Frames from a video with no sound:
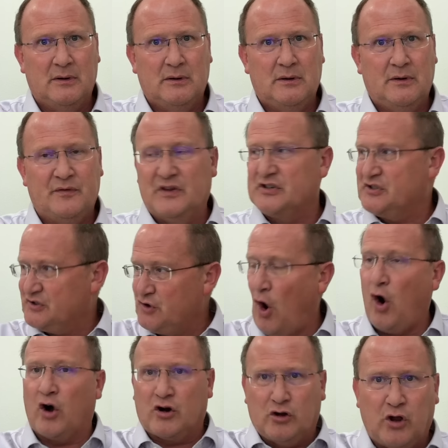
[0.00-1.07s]
the
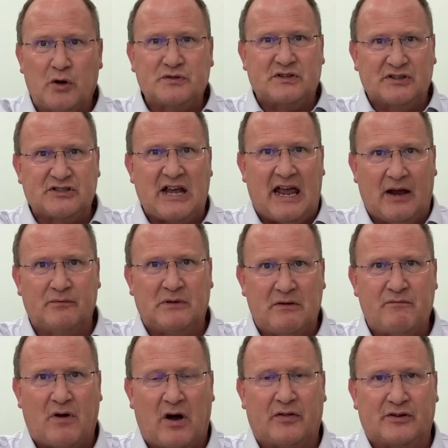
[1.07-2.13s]
star closest to Heavenly
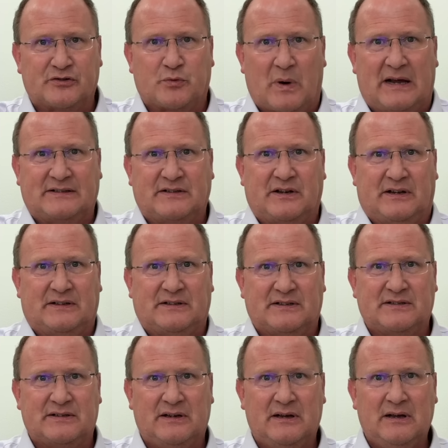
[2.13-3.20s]
Father's
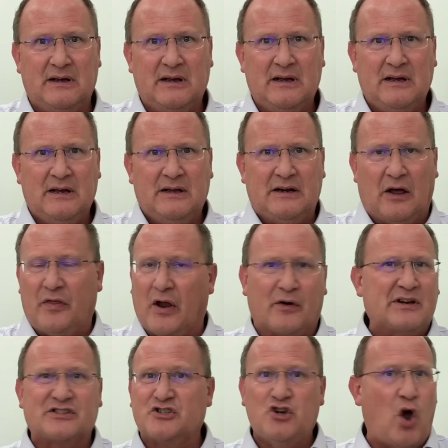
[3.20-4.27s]
residence. Now, there
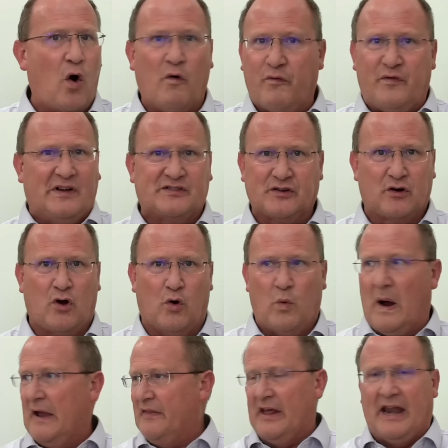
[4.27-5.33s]
is no physical
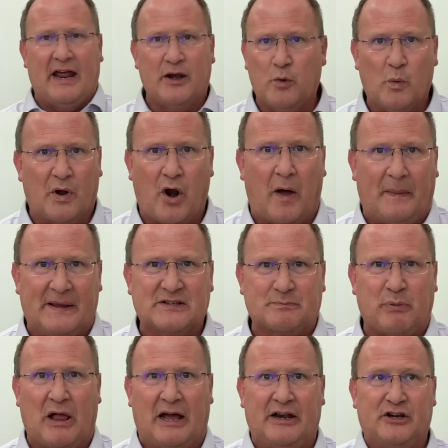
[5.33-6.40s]
way that anyone on this
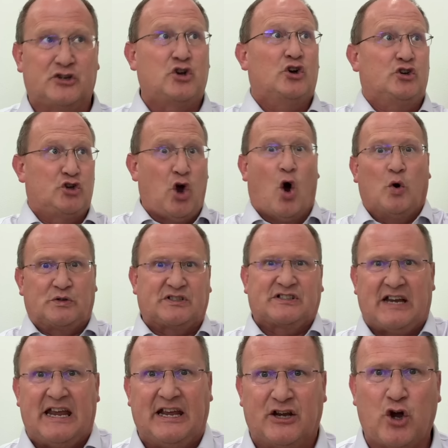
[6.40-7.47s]
planet could go
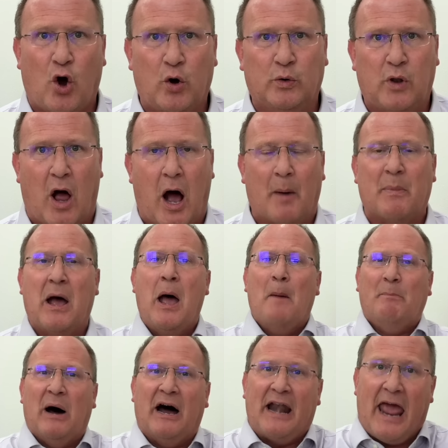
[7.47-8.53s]
see Kolob,
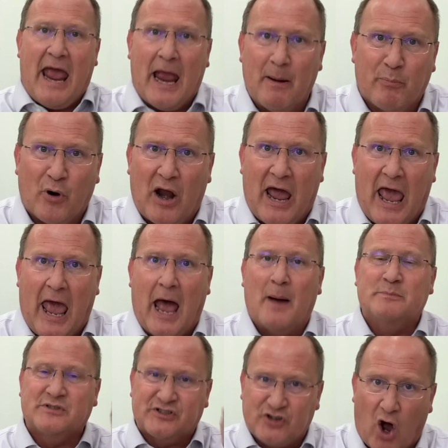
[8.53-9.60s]
but Abraham
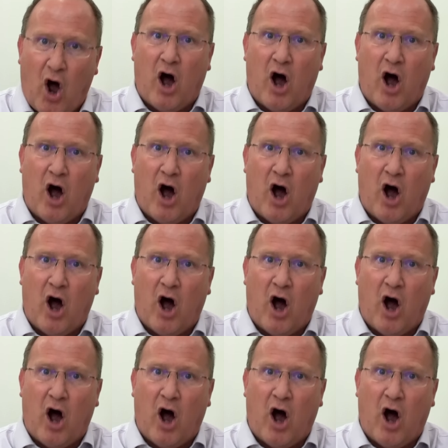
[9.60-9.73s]
saw